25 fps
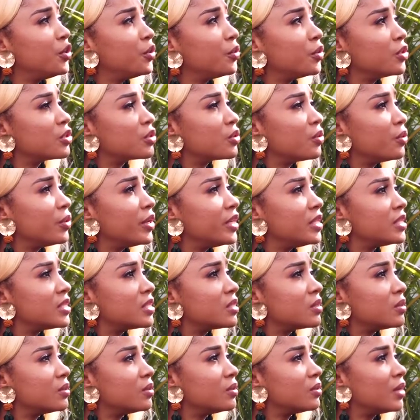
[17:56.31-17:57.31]
he was going
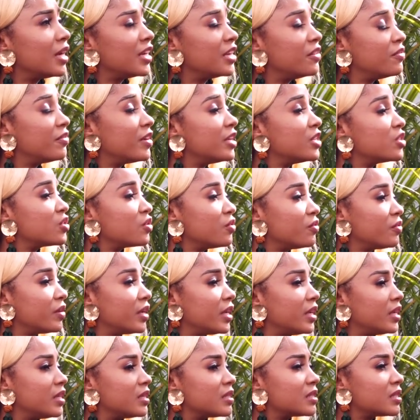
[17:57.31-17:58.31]
to an event of
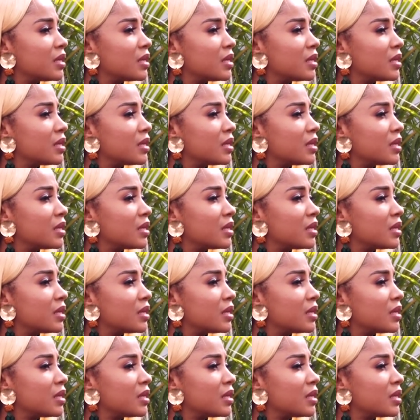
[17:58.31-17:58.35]
hers,